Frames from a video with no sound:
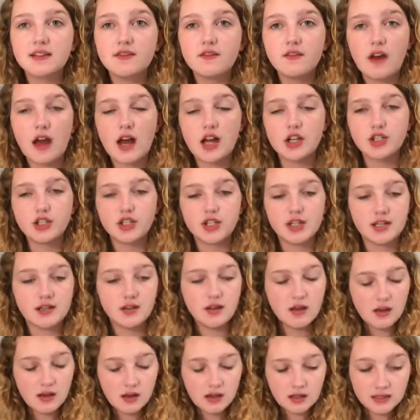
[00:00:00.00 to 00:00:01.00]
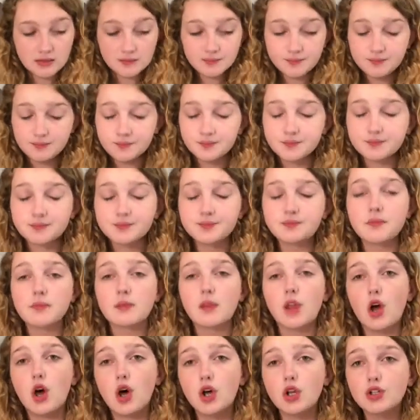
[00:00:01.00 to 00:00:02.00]
fashion,
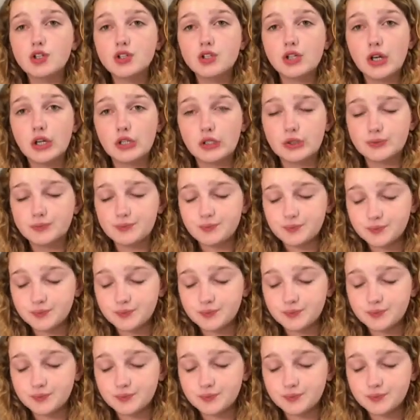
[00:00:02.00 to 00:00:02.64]
also